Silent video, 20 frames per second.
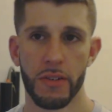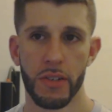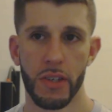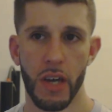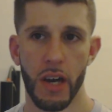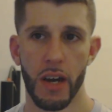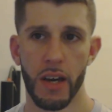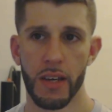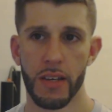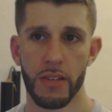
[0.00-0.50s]
This
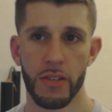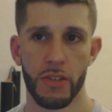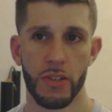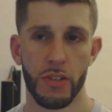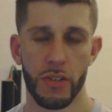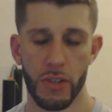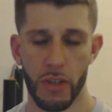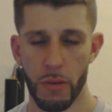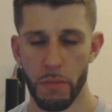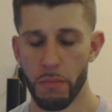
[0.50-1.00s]
guy is
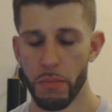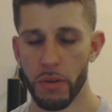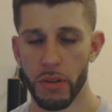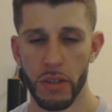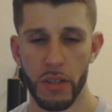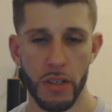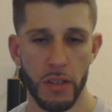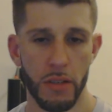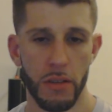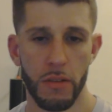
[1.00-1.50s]
just
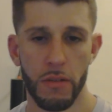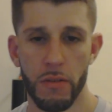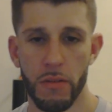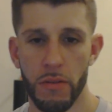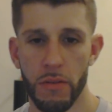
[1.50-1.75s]
complete.